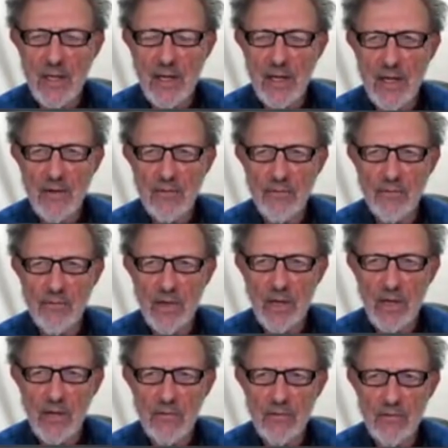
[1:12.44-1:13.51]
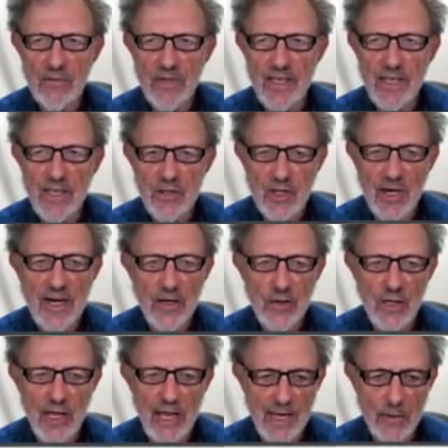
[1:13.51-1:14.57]
of the
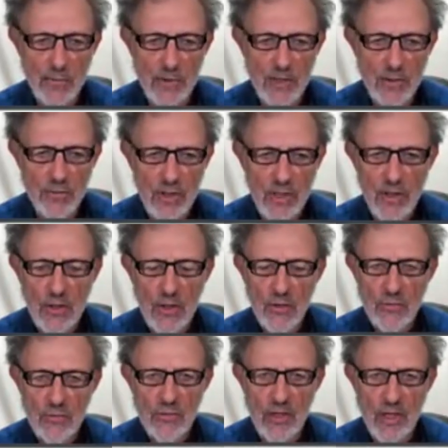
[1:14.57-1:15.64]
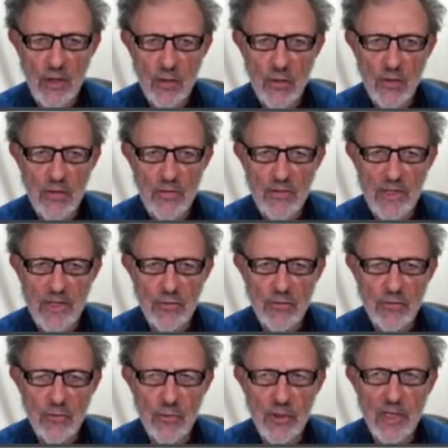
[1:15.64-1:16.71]
entire language. So this
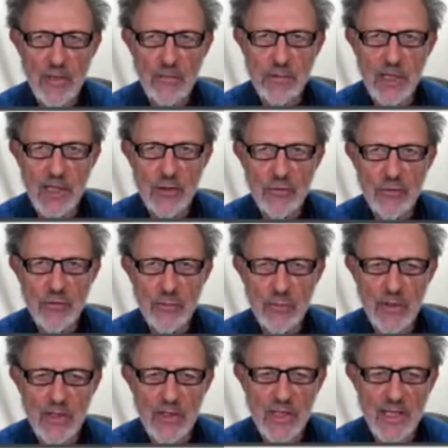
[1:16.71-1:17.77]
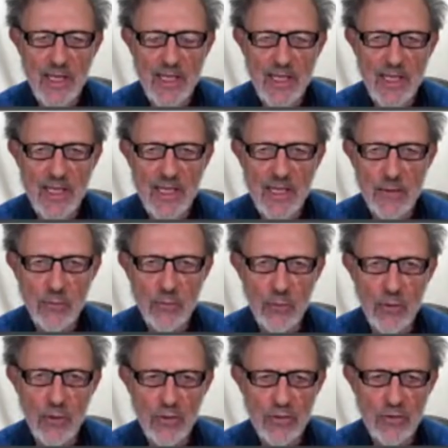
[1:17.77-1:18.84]
is one of the places where the 90-10
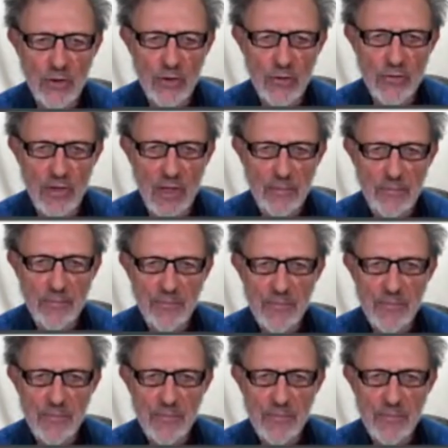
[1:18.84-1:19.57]
rule shows up.